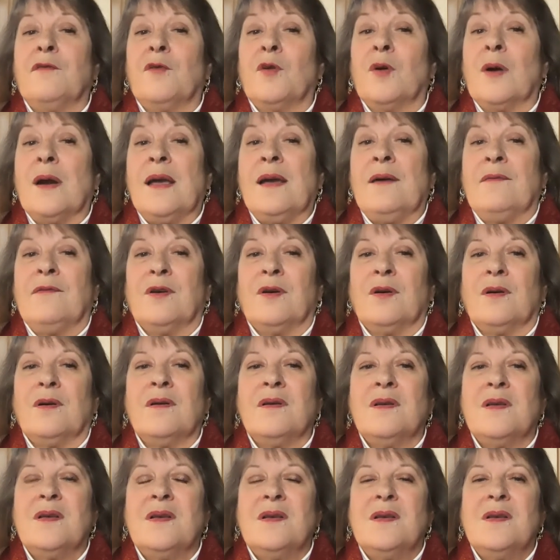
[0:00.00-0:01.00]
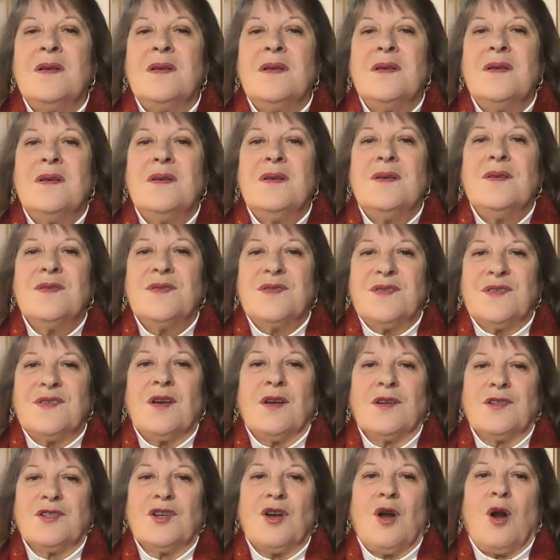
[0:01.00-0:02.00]
forever.
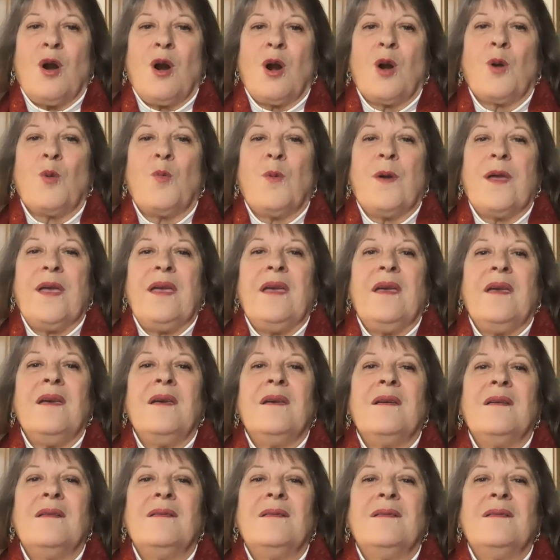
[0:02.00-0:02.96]
Such are we.